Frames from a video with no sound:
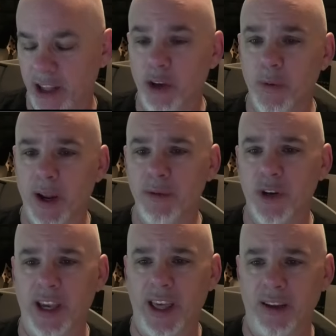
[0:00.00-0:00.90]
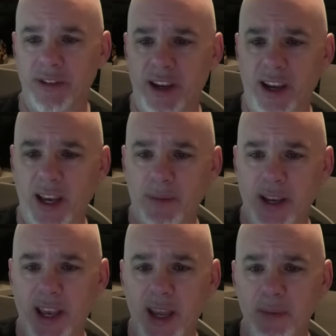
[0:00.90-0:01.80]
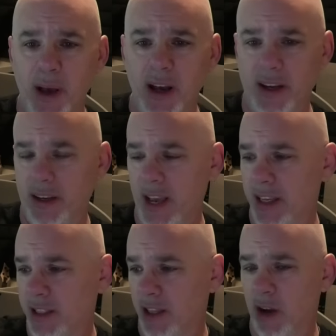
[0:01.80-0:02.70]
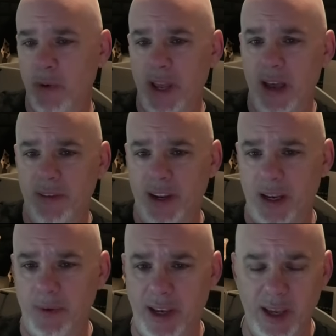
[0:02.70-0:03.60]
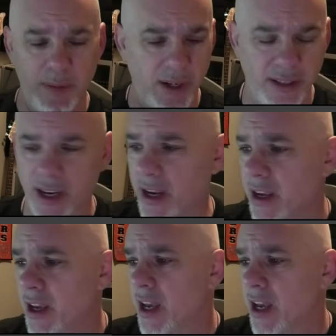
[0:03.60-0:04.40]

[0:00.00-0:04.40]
And look what I'm drinking out of today. I got my Ken mug, as luck would have it. I got my Ken mug today.